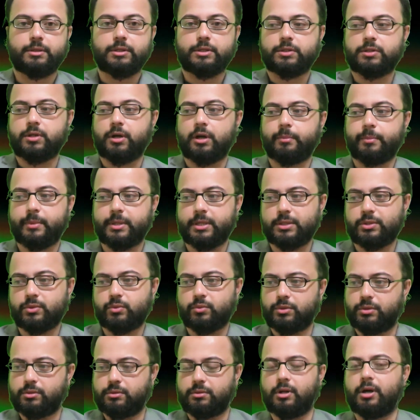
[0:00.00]
these topics,
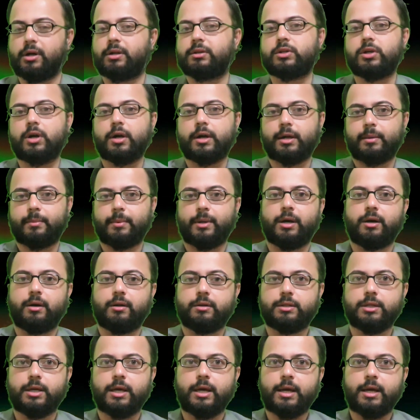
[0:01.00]
we do not talk about